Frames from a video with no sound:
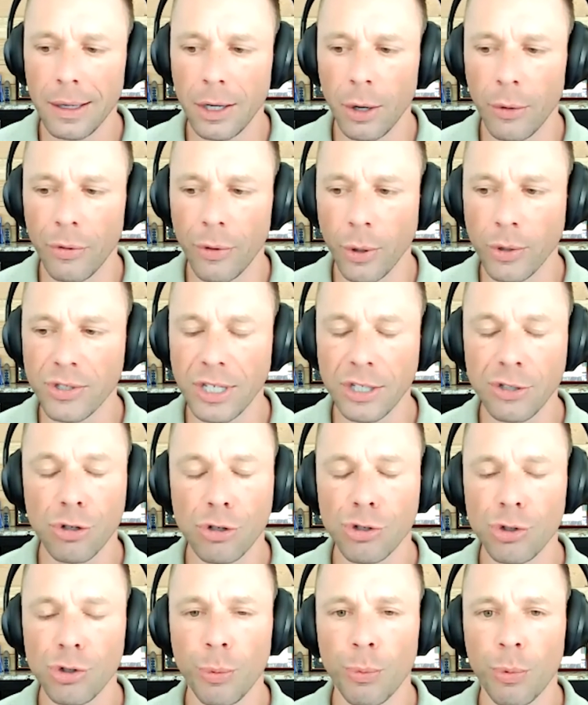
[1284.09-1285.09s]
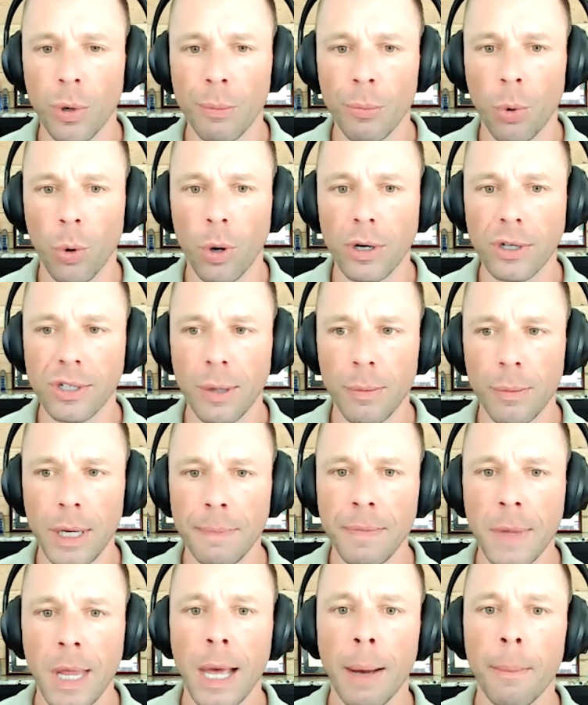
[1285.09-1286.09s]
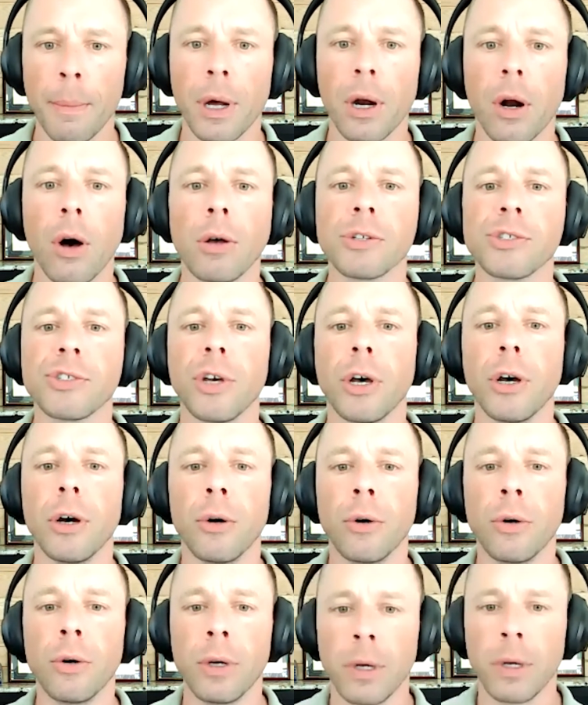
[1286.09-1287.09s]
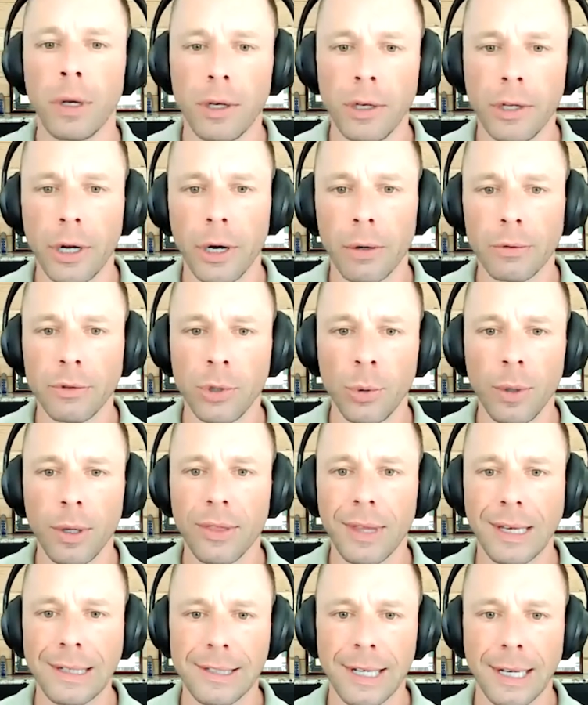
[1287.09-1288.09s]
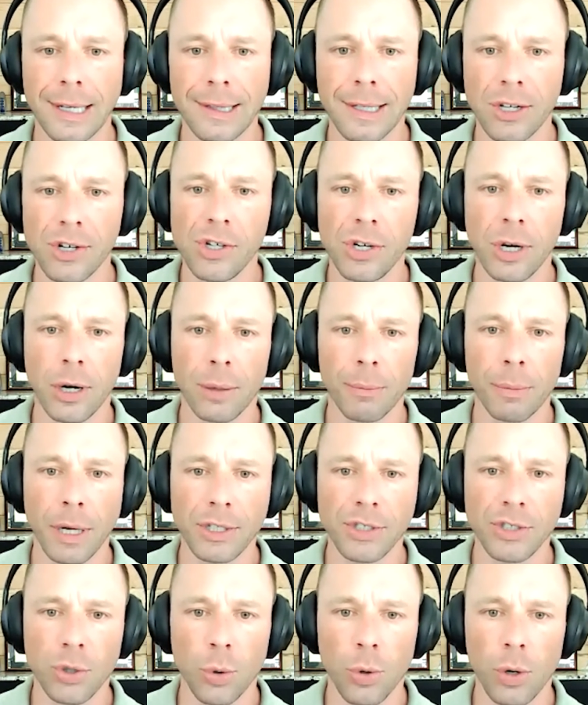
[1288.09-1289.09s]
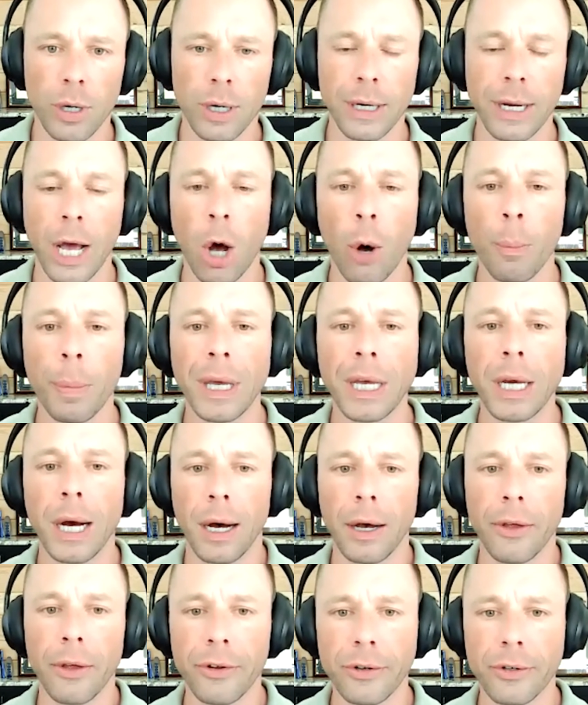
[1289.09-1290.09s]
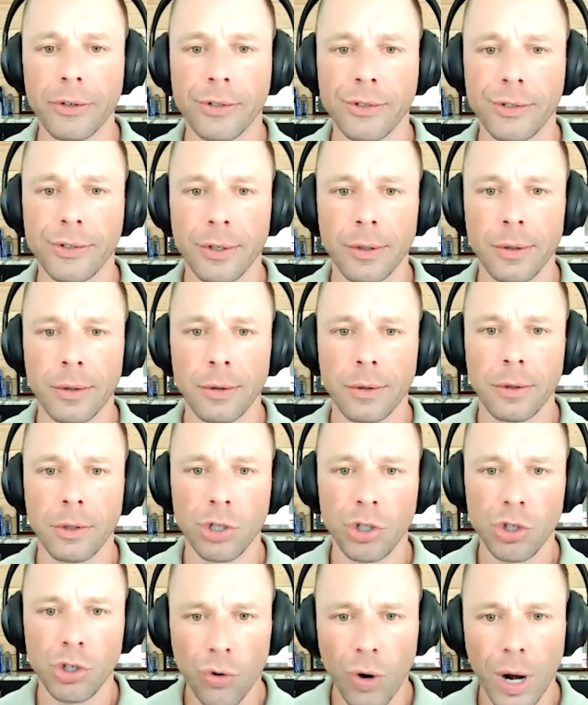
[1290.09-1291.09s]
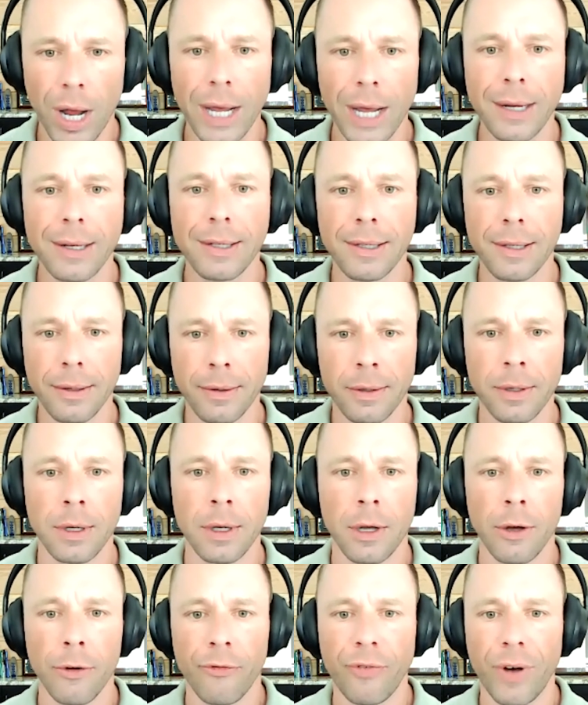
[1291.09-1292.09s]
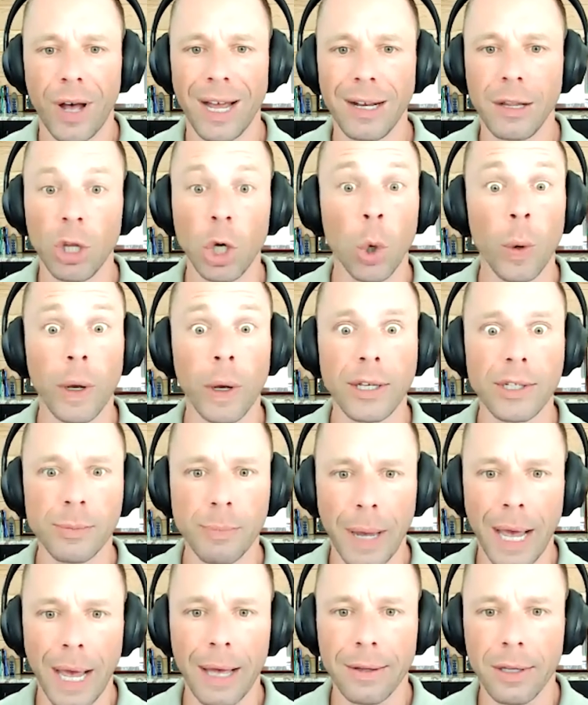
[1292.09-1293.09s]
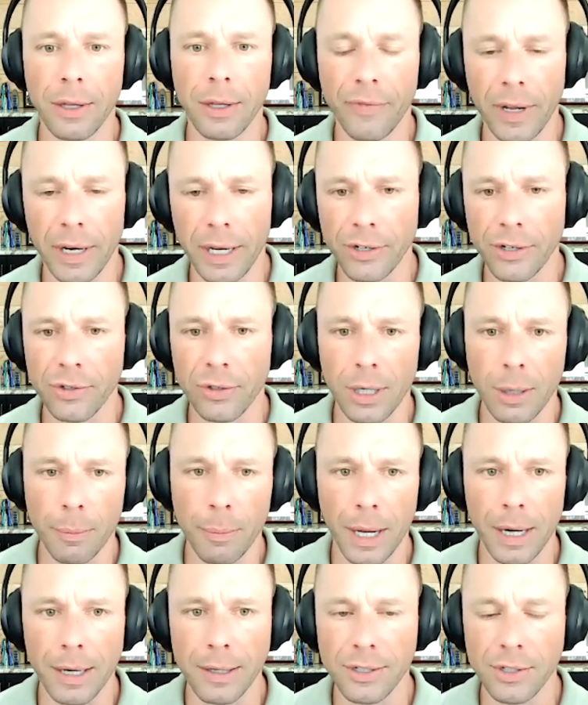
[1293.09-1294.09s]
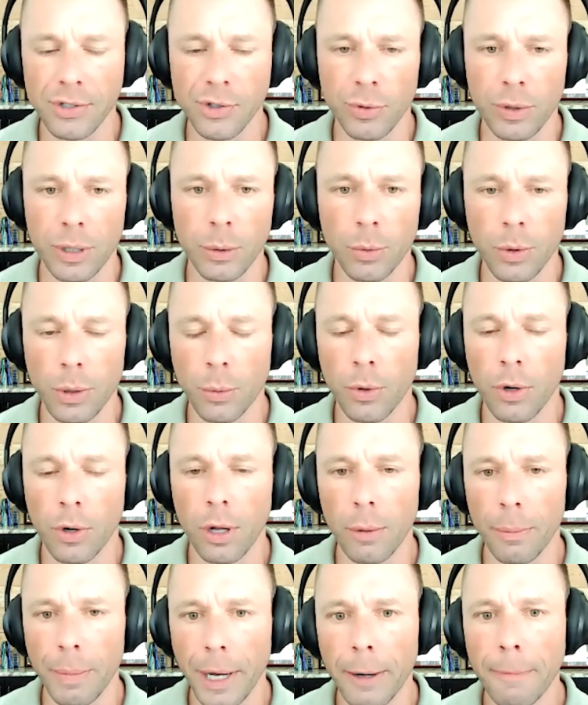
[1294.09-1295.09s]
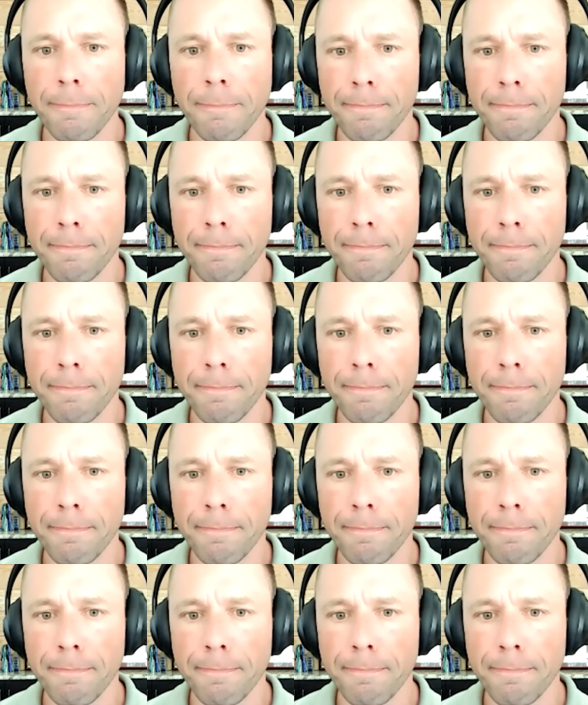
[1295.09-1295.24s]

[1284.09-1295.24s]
Those things are super important to me, but also, doing things like this, sharing my story and helping others try to find the quickest path to financial independence is really what we're all about.